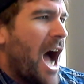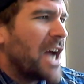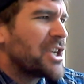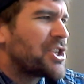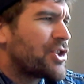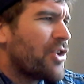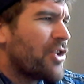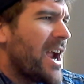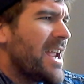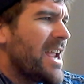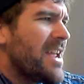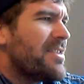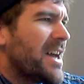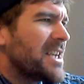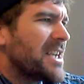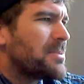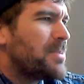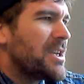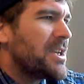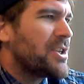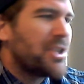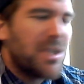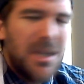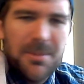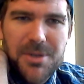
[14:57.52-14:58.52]
Australian that's
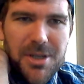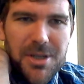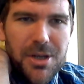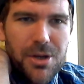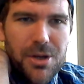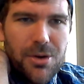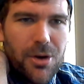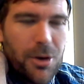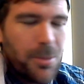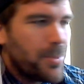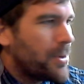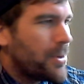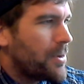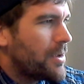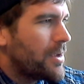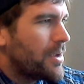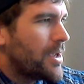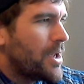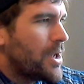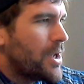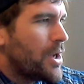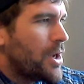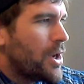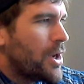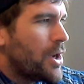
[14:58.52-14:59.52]
been shipped to Europe.
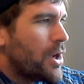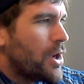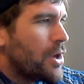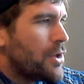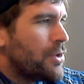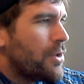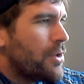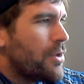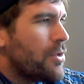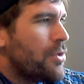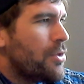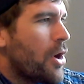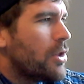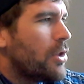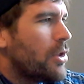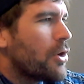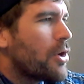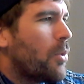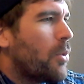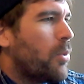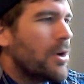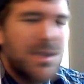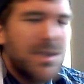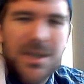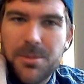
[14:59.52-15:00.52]
No
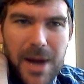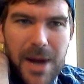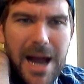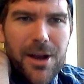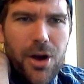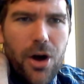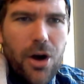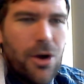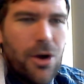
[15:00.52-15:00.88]
longer wanted back